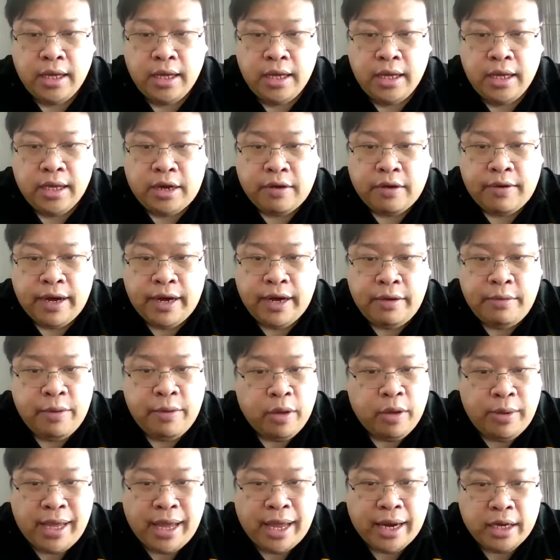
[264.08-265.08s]
Currently, we
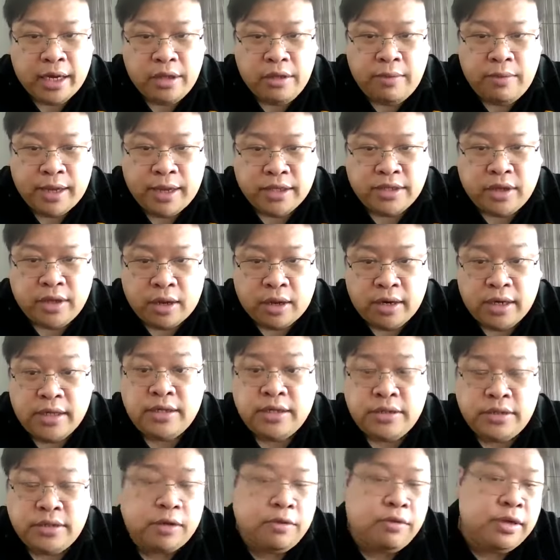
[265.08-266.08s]
only handle US dollars,
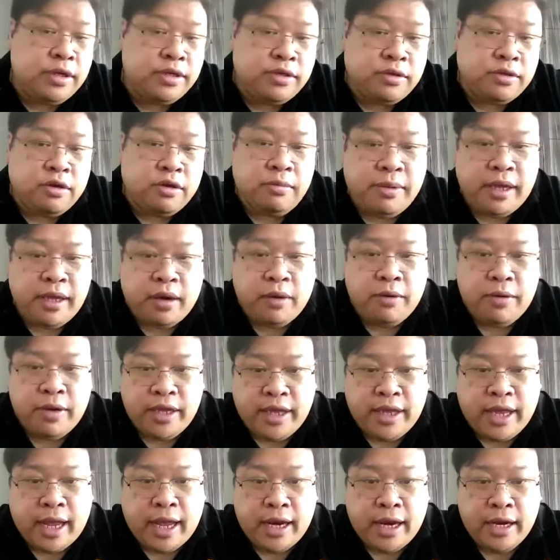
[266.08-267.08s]
so it's going to be only
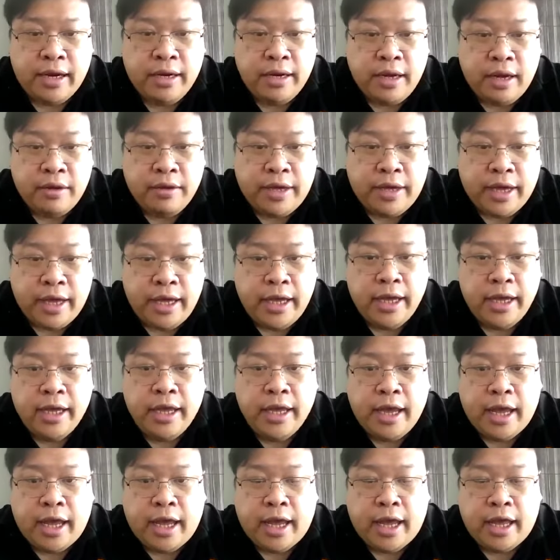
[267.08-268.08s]
that. Okay,
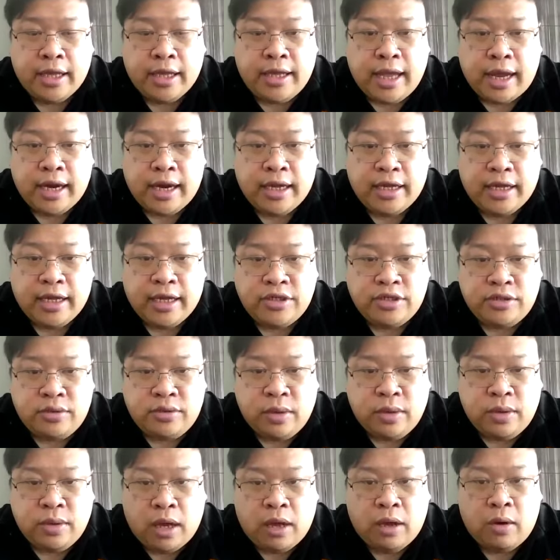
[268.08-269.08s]
that is
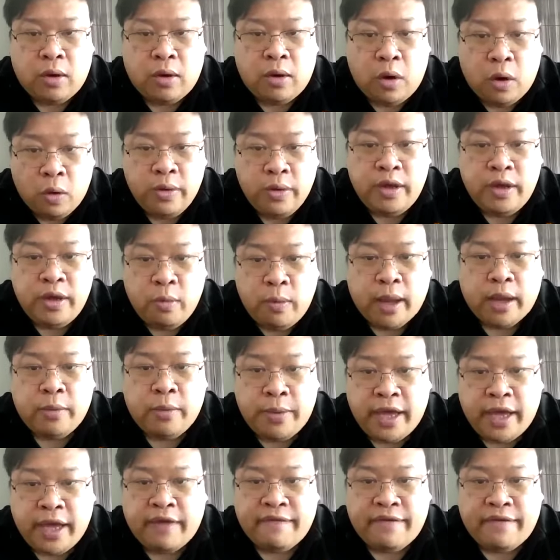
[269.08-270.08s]
only when
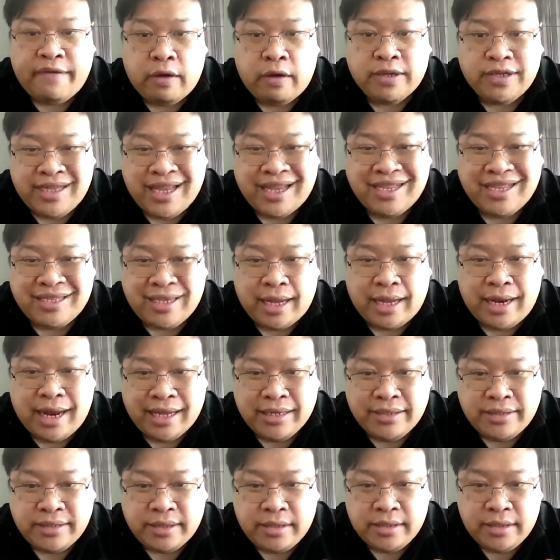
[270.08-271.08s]
we have our CESA
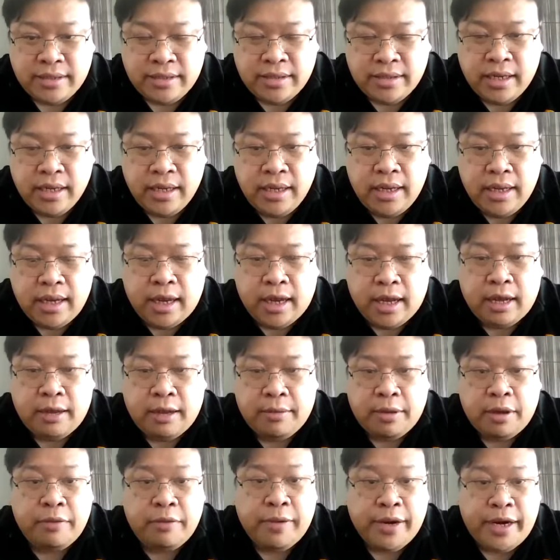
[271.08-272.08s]
license
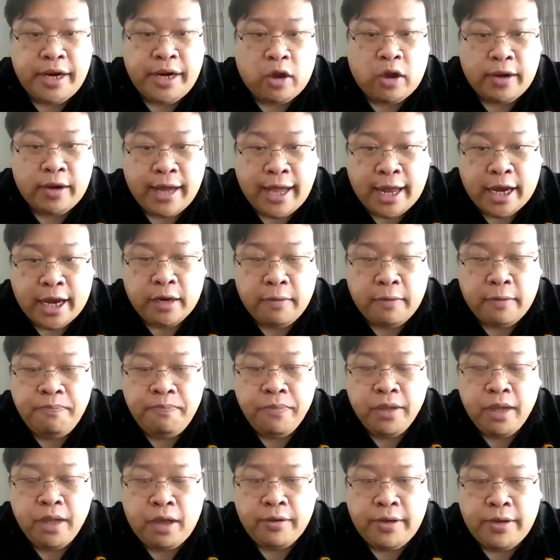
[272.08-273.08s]
already on hand.
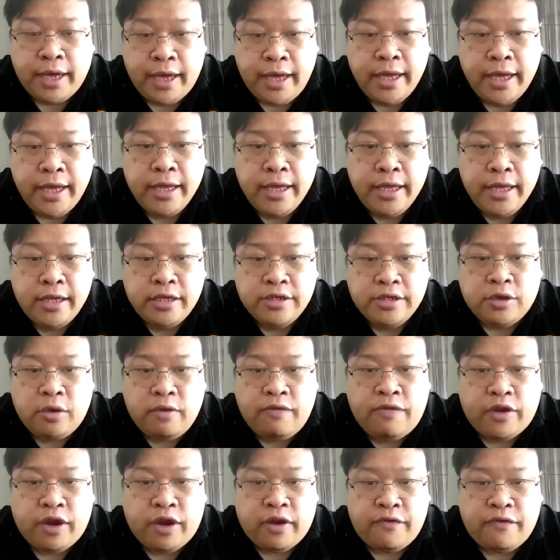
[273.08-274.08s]
Okay,
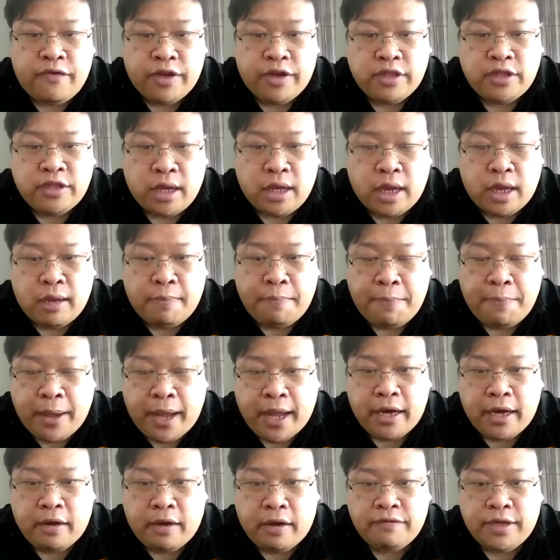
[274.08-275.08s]
so for the first
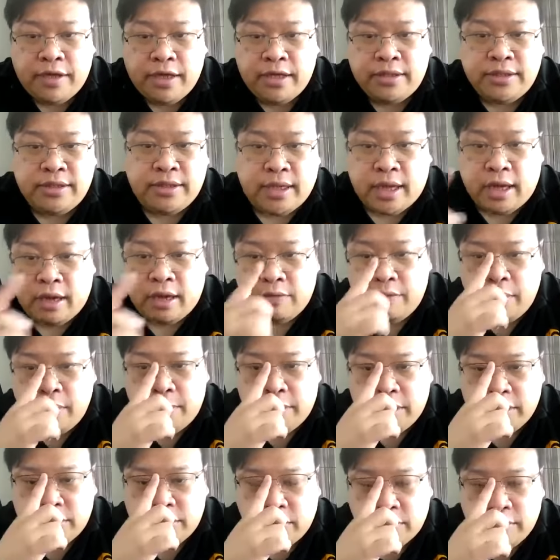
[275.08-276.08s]
part of this
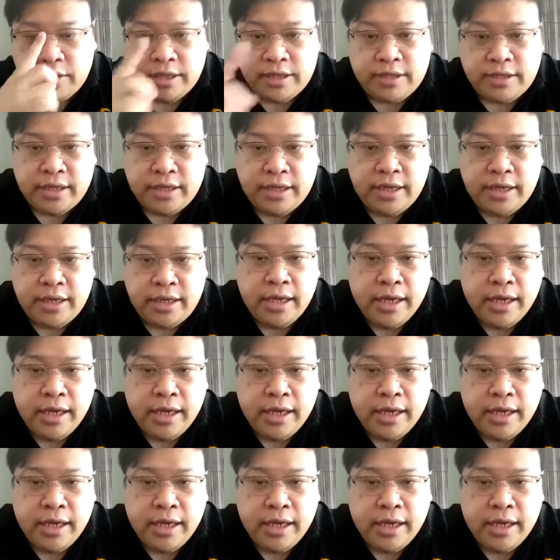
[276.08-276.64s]
Ribbons OTC,